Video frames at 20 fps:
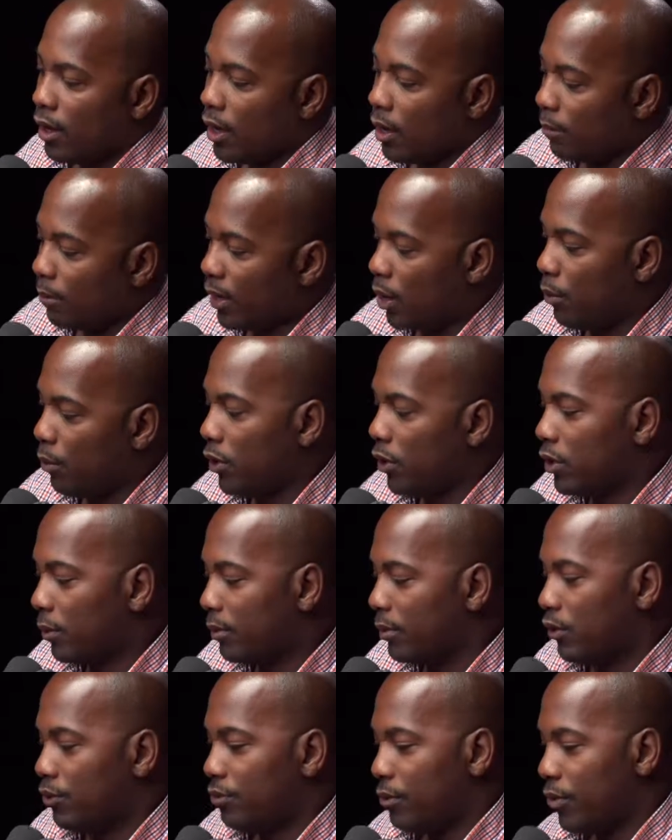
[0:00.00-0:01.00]
But I woke up
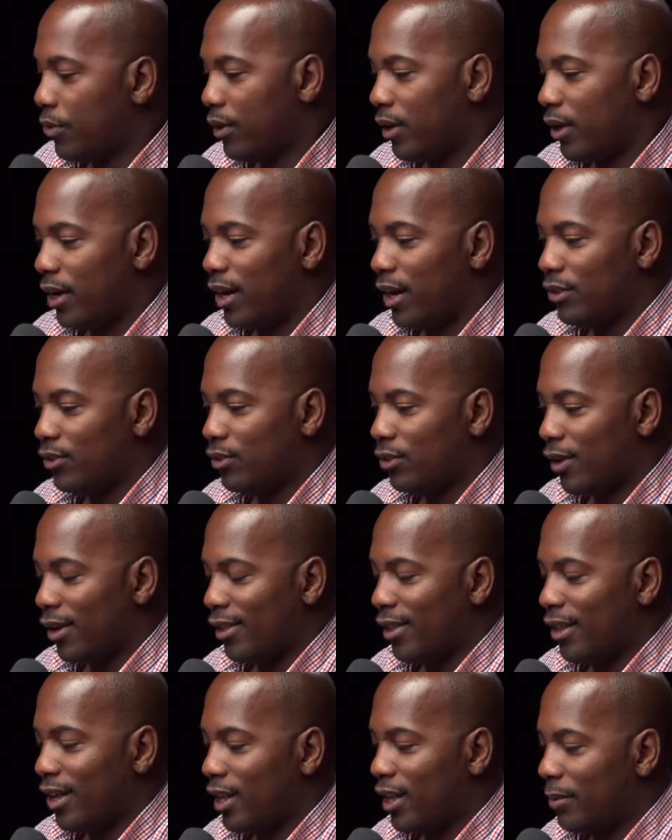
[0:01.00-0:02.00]
this morning and I started
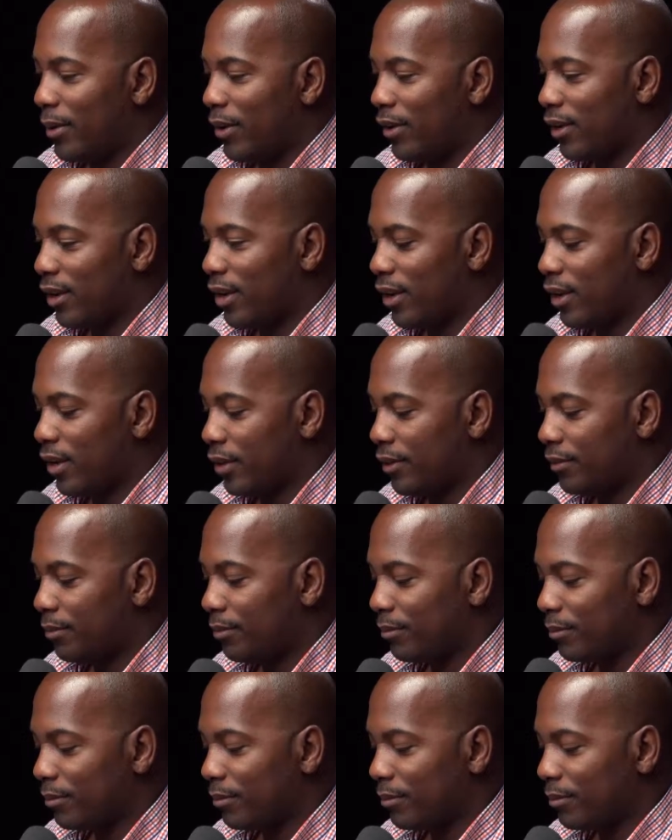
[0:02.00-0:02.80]
thinking about God.